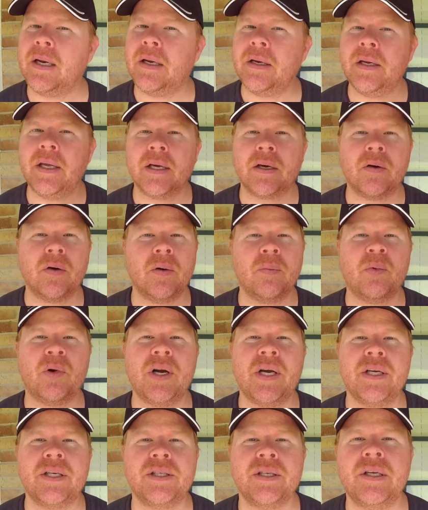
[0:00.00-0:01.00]
nick or
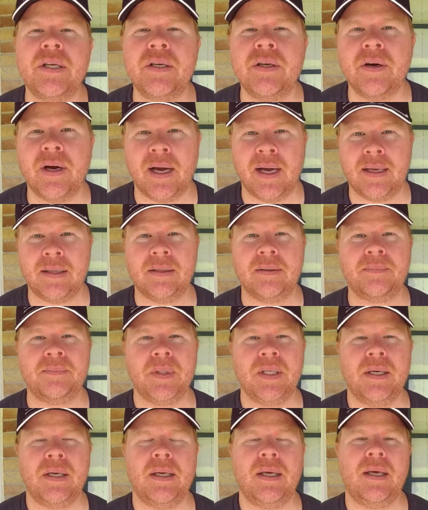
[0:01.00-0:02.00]
abrasion in your eyelet.
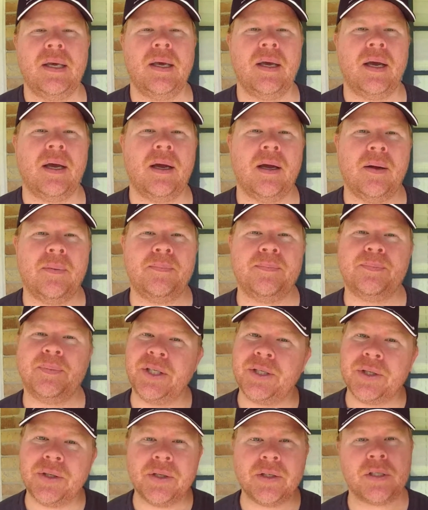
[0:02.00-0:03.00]
Be
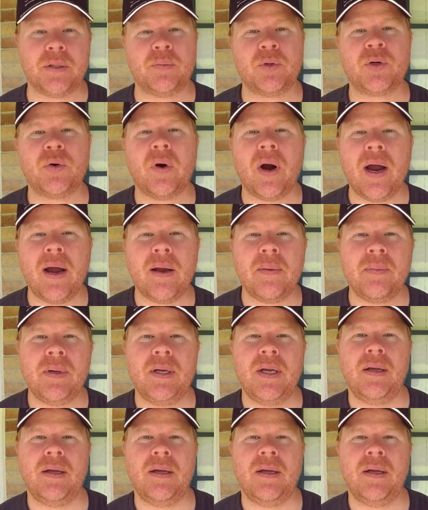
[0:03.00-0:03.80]
sure to subscribe.